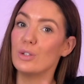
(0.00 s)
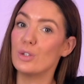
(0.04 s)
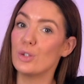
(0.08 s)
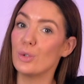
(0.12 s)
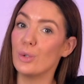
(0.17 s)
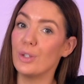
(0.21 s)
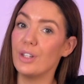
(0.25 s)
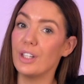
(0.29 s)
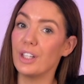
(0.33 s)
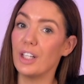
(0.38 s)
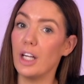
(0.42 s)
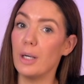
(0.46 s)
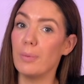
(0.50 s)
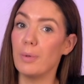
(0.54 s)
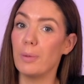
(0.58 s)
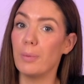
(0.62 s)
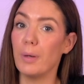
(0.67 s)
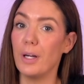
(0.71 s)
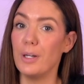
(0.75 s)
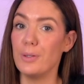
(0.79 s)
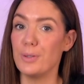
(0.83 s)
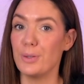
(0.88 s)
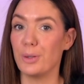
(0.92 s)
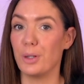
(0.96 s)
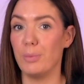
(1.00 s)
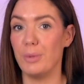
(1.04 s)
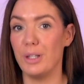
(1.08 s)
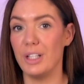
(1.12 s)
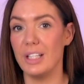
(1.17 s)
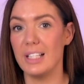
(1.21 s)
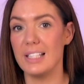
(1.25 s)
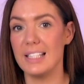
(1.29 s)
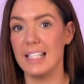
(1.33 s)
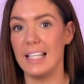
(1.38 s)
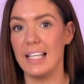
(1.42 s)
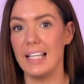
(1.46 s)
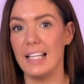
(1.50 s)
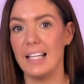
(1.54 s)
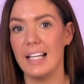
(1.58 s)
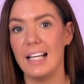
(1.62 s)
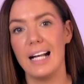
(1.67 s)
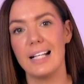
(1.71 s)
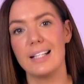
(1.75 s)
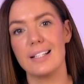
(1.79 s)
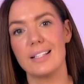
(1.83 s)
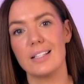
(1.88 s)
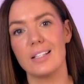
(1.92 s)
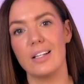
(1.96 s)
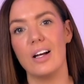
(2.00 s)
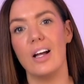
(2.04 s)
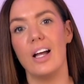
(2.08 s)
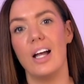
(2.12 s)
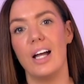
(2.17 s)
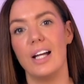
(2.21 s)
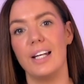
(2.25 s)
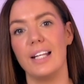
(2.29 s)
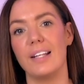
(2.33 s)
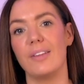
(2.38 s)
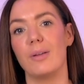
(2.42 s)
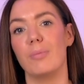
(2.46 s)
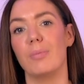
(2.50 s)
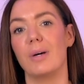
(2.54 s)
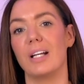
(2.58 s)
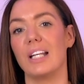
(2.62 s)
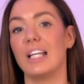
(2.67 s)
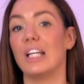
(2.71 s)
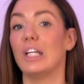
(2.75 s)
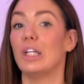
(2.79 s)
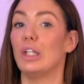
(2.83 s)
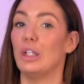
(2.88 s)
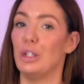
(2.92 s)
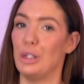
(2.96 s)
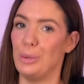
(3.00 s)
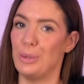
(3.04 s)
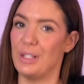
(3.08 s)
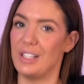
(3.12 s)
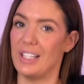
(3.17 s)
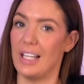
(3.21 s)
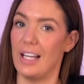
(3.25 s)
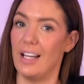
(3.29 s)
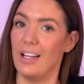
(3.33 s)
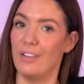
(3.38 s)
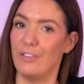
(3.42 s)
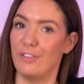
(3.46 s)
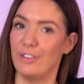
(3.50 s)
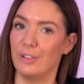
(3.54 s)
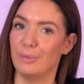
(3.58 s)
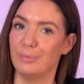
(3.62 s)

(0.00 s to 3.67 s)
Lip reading: Join the GoProposal community and start earning the money you deserve.